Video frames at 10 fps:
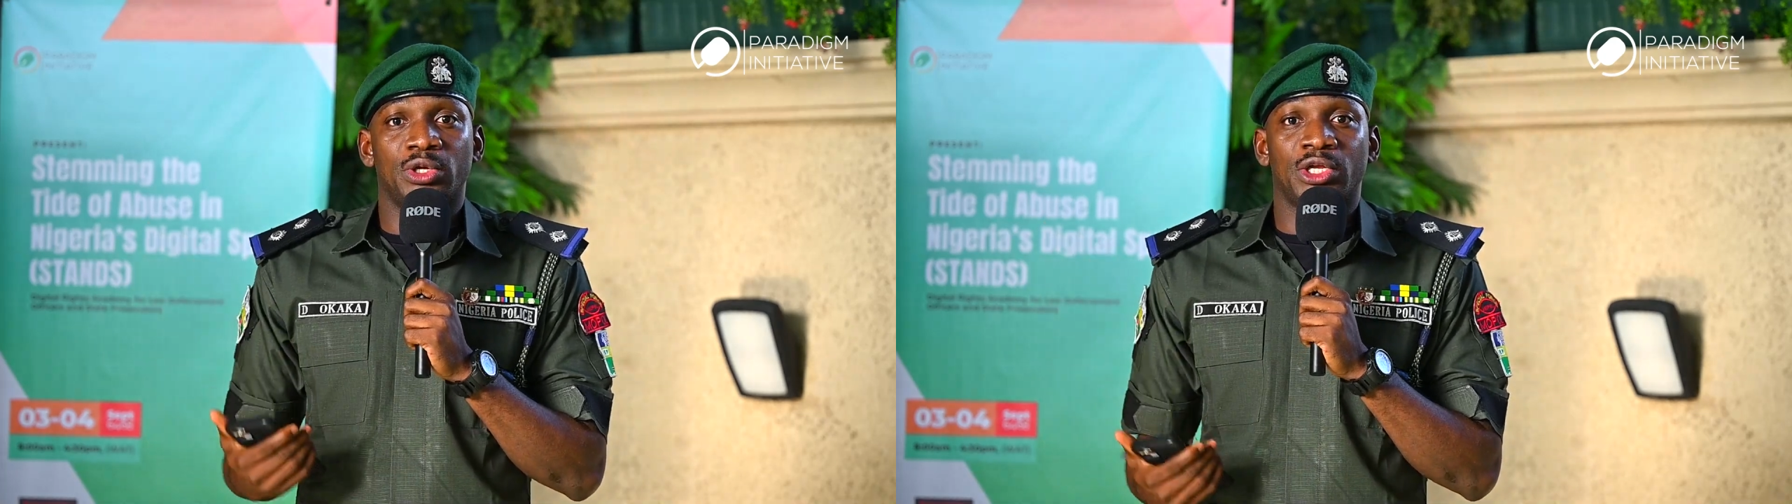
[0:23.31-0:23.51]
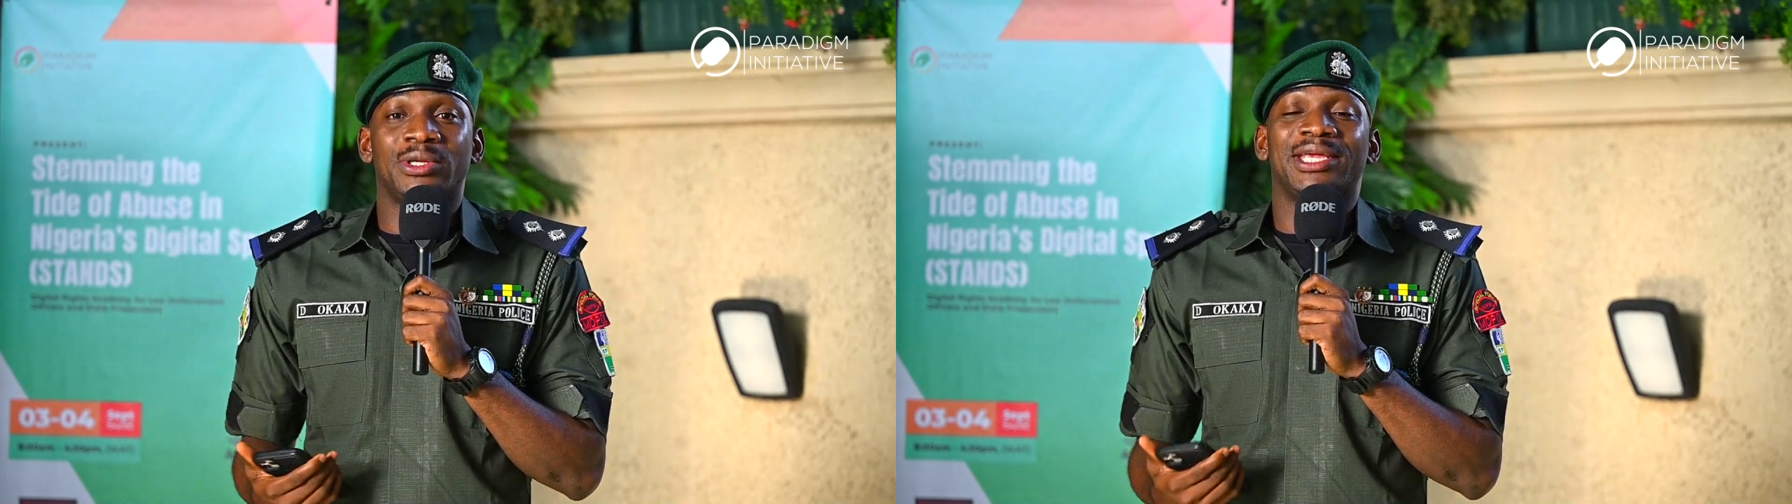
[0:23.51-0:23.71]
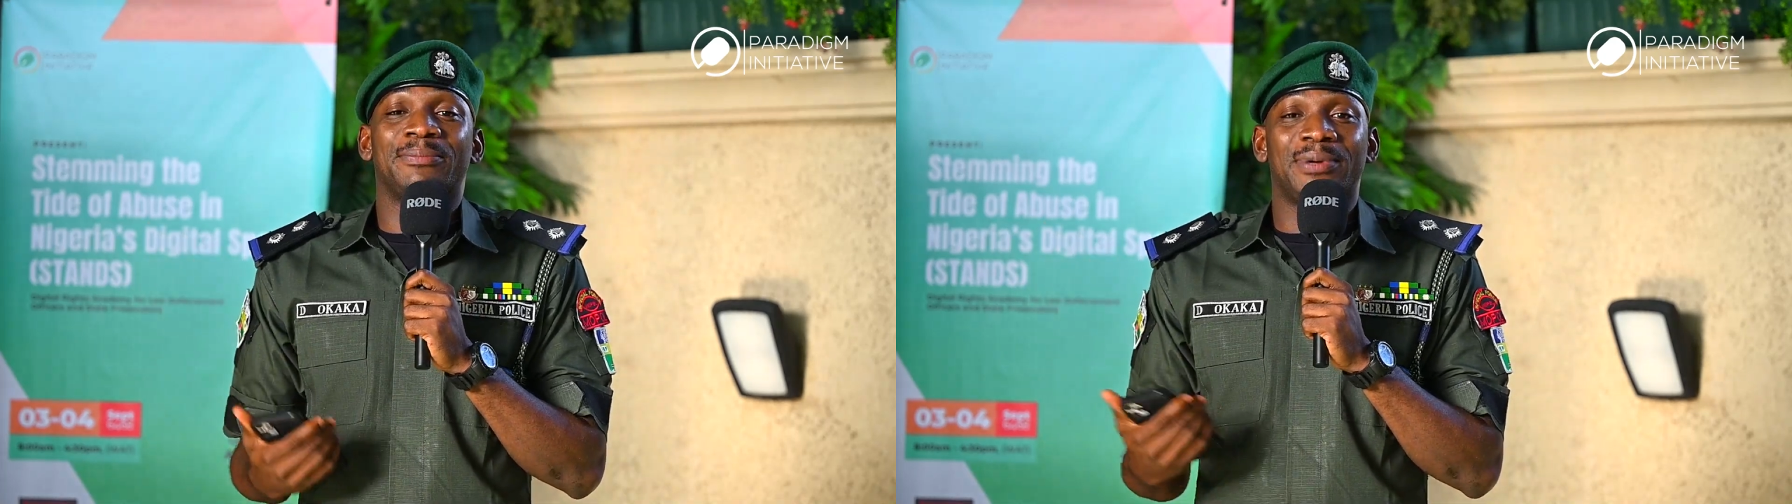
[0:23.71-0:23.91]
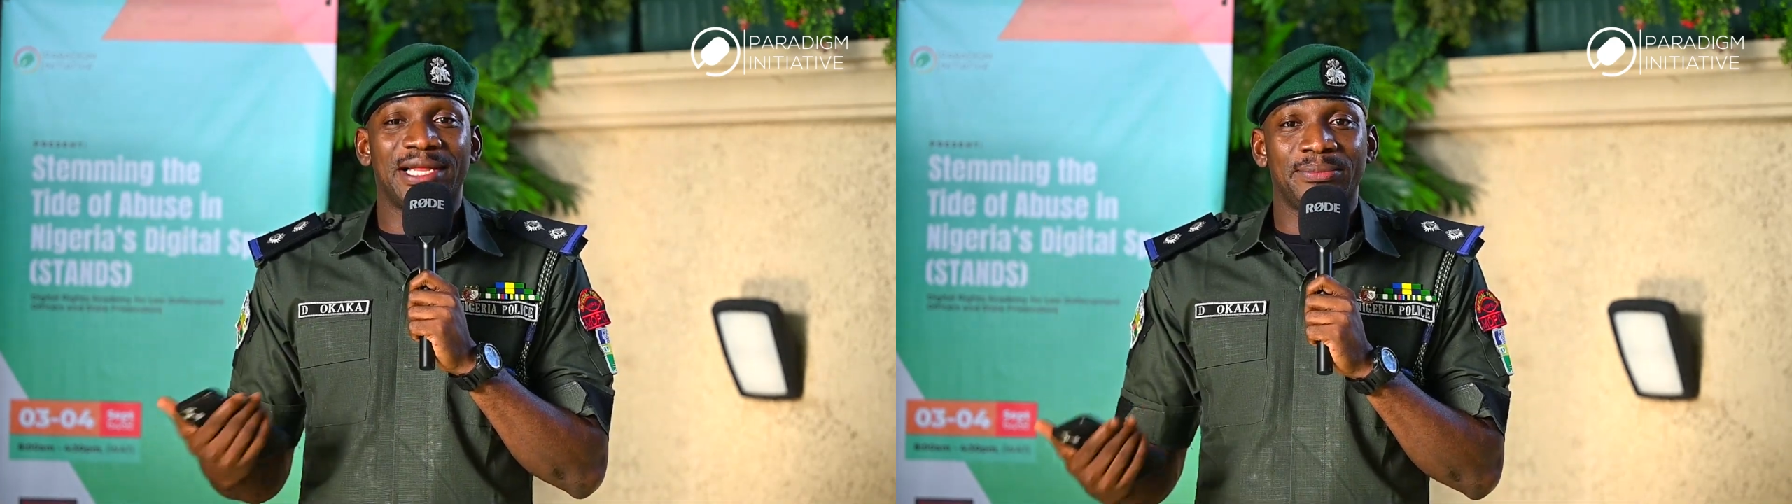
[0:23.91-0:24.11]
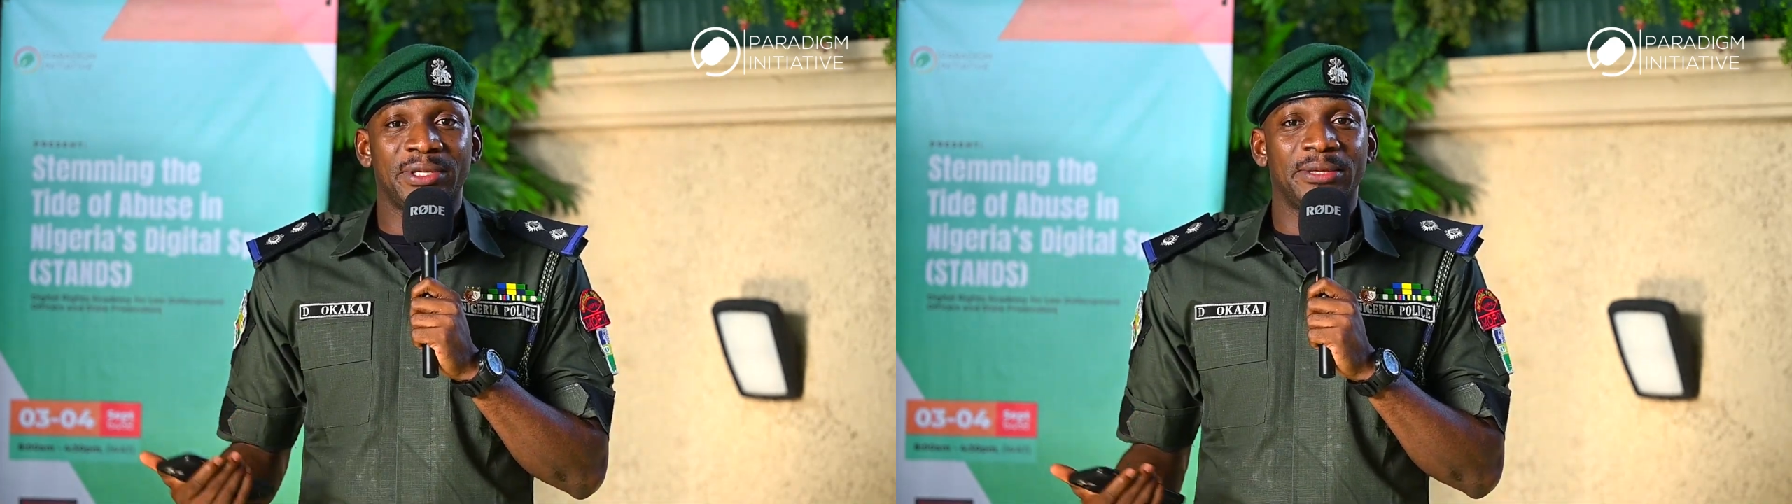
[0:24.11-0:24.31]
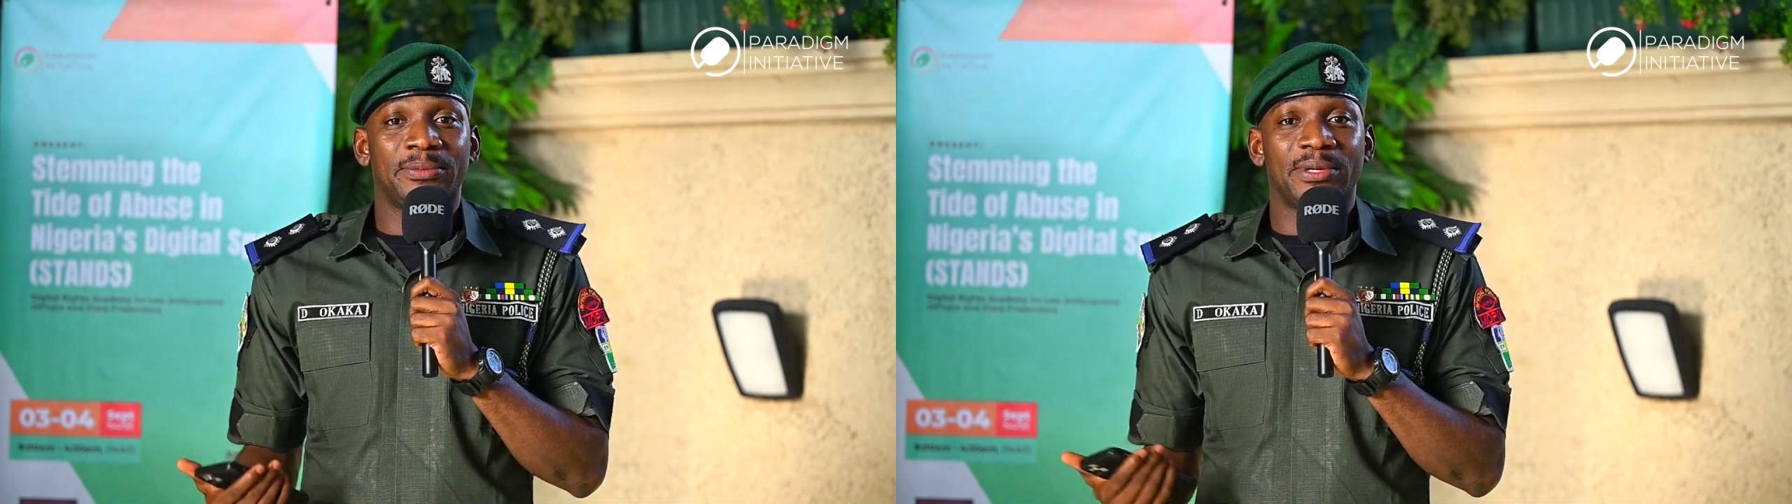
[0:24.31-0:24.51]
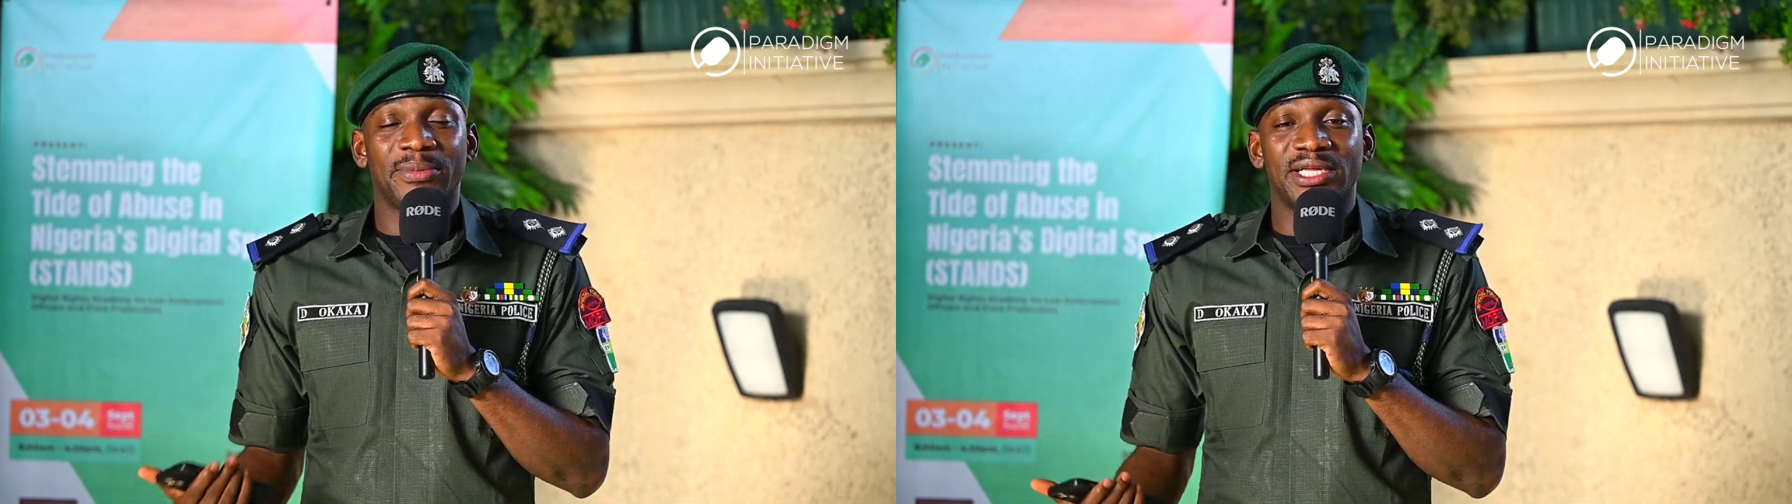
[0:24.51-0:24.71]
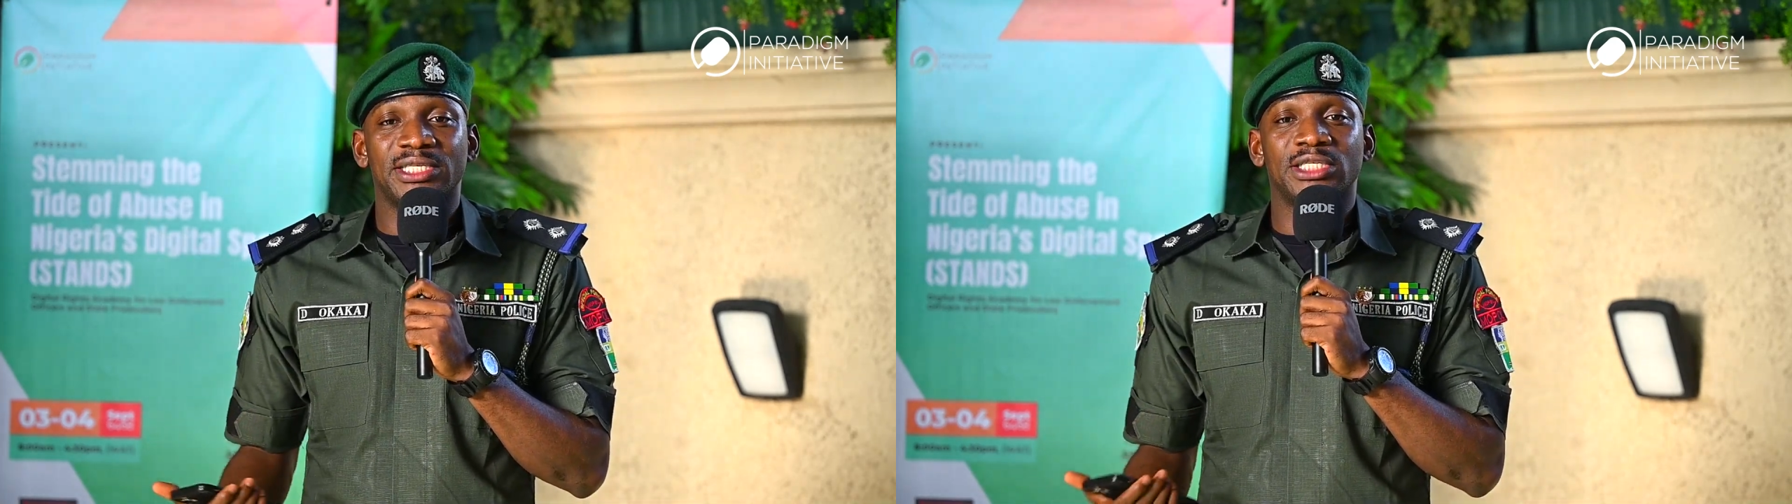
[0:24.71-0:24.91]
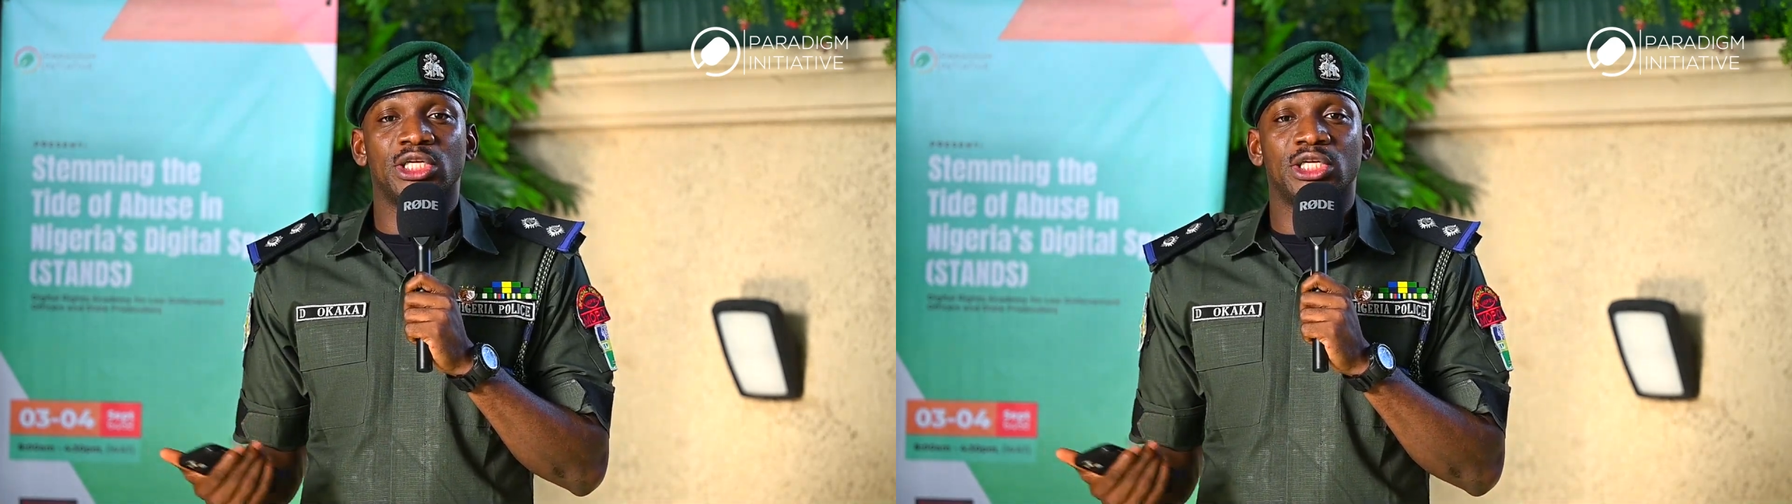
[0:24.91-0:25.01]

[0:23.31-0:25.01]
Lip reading: in implementing